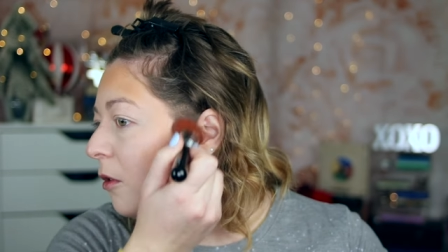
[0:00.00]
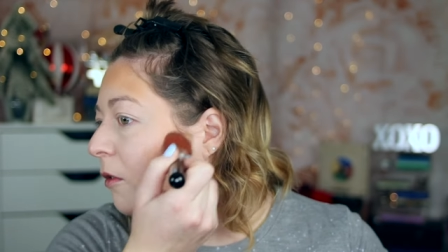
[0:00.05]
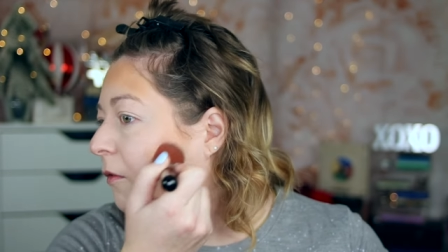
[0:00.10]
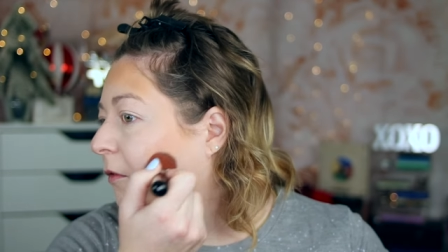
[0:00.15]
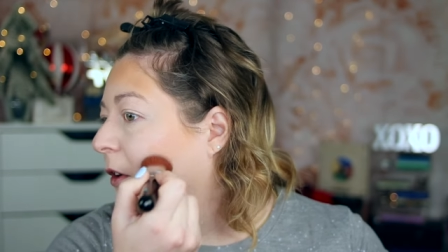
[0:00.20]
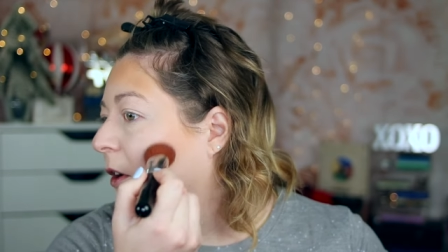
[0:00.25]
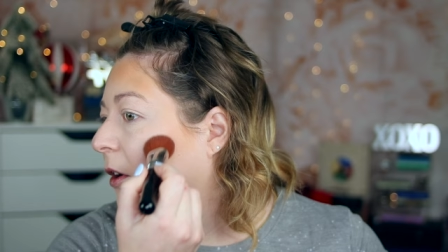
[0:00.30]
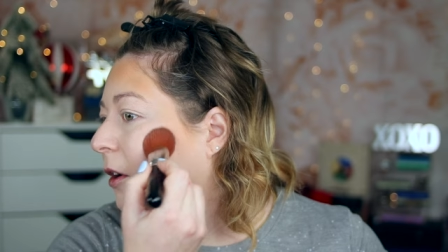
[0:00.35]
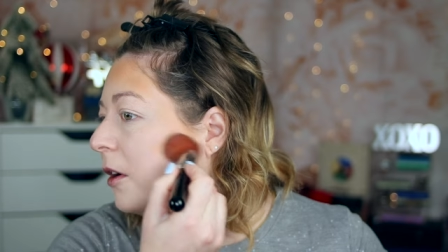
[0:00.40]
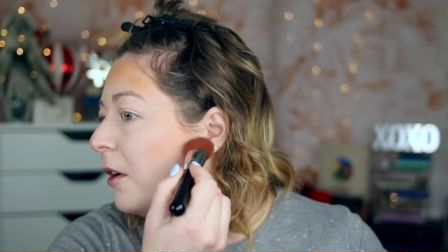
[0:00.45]

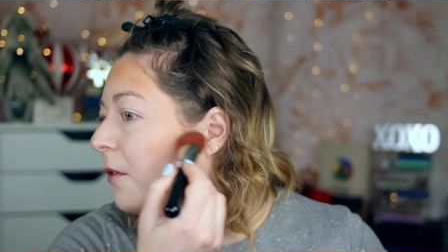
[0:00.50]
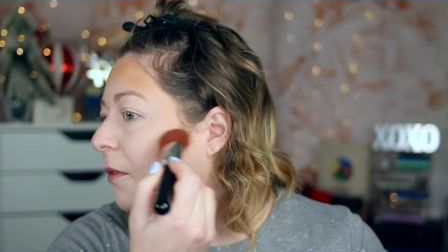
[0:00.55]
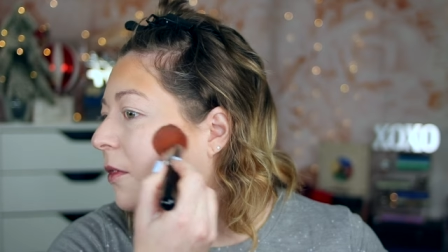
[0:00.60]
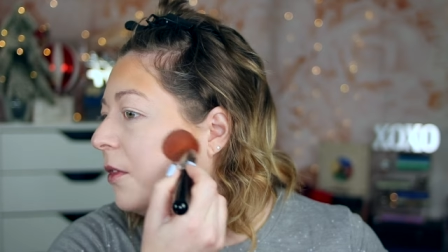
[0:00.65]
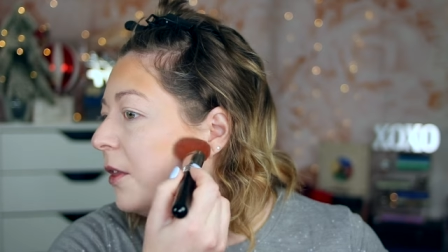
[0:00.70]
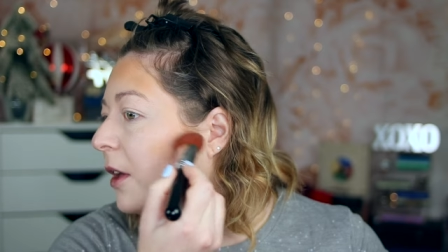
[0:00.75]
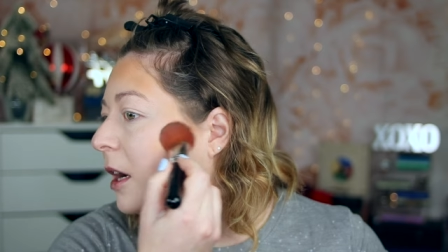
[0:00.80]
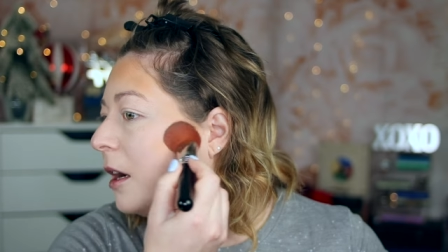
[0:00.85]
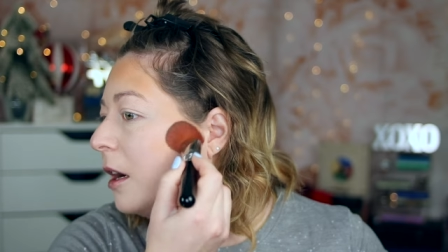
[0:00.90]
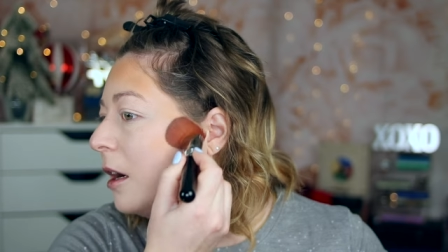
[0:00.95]
over
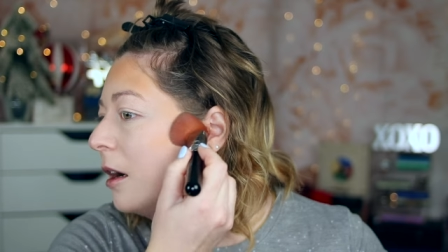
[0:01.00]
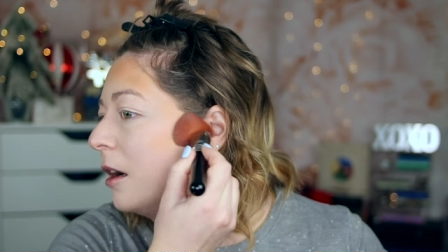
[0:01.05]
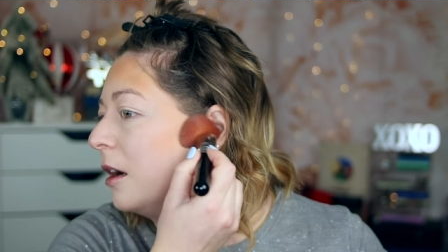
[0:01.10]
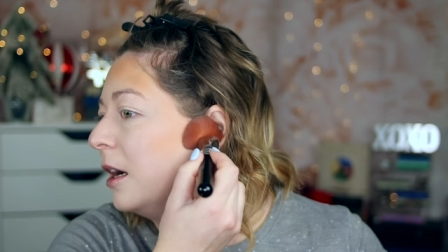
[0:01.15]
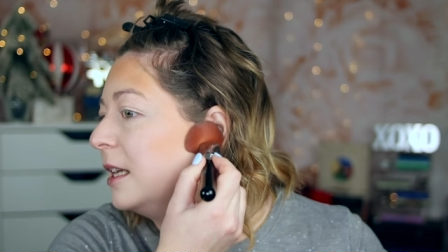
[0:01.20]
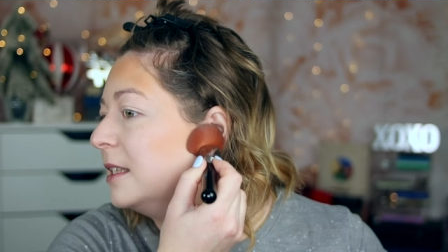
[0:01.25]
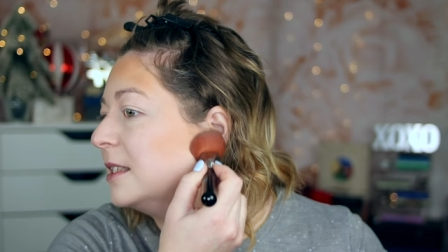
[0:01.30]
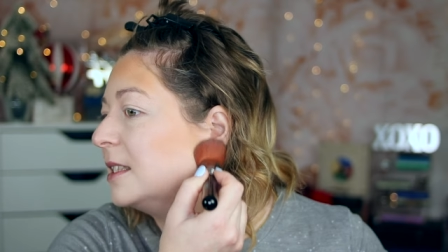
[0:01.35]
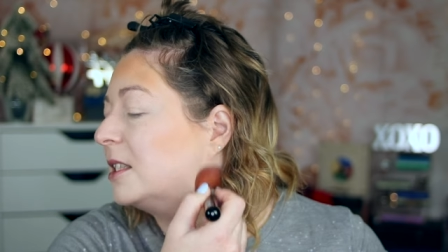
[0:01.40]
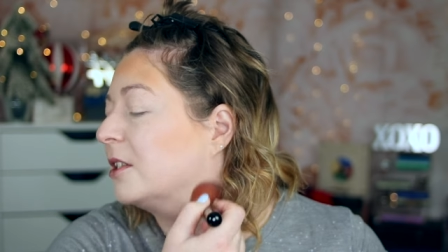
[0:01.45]
their
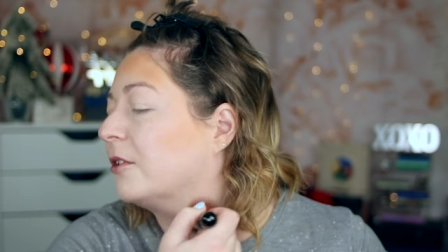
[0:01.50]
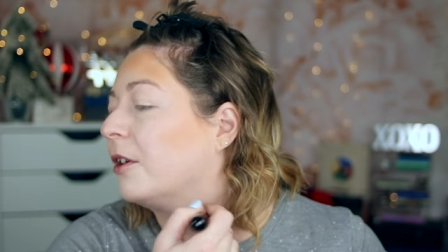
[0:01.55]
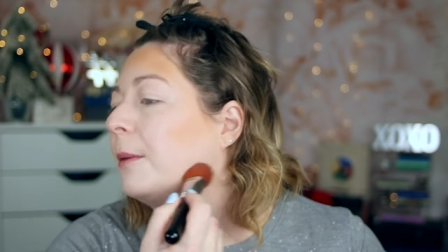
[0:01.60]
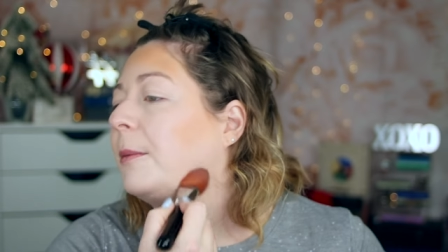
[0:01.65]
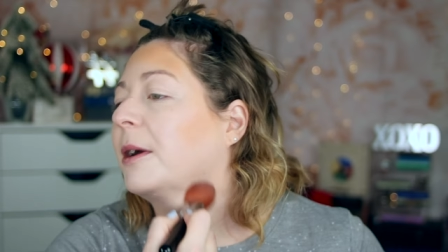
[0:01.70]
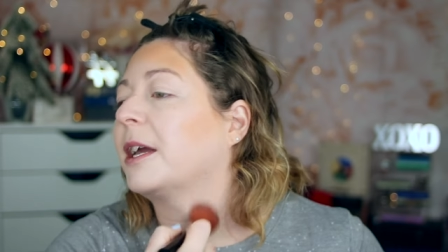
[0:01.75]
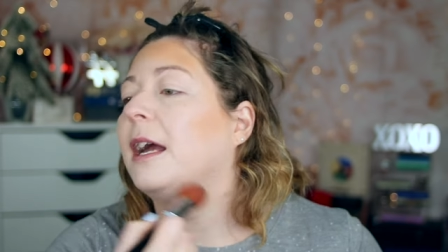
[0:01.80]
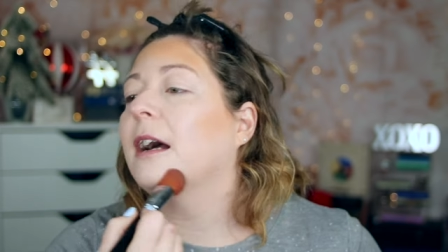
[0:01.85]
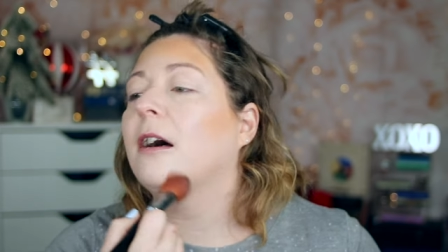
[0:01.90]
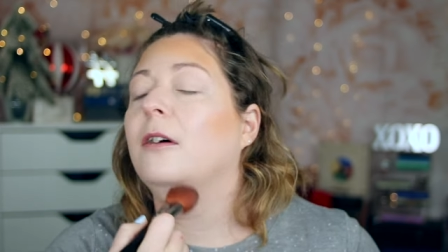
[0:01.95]
Instagram
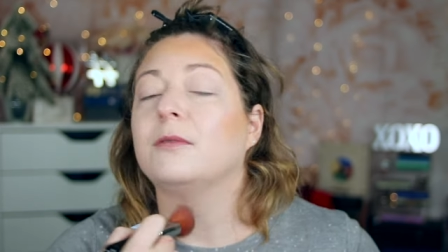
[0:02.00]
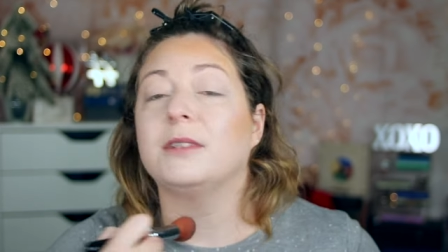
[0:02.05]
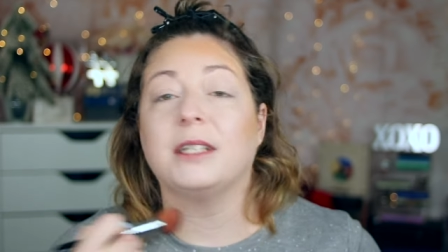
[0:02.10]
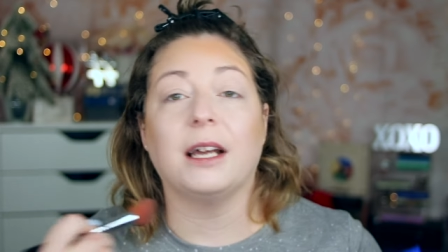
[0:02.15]
account.